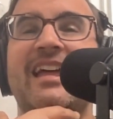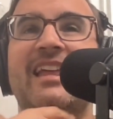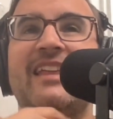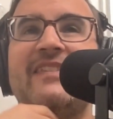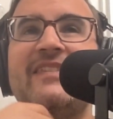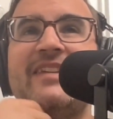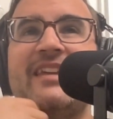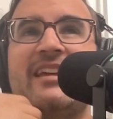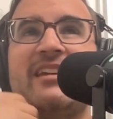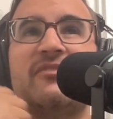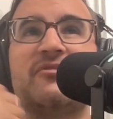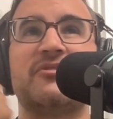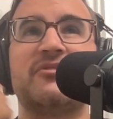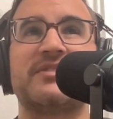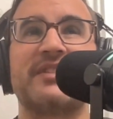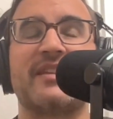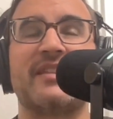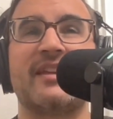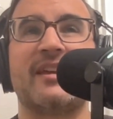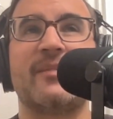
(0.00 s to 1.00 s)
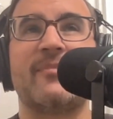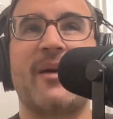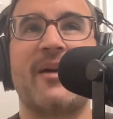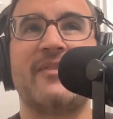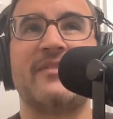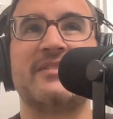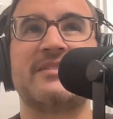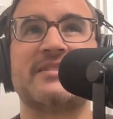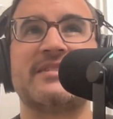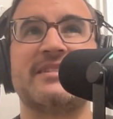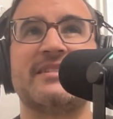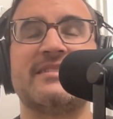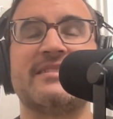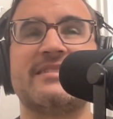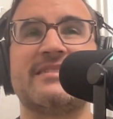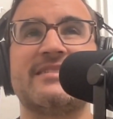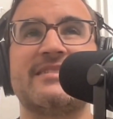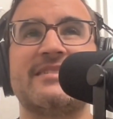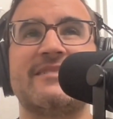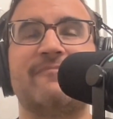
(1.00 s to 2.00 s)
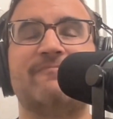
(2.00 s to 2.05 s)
the interesting thing about this is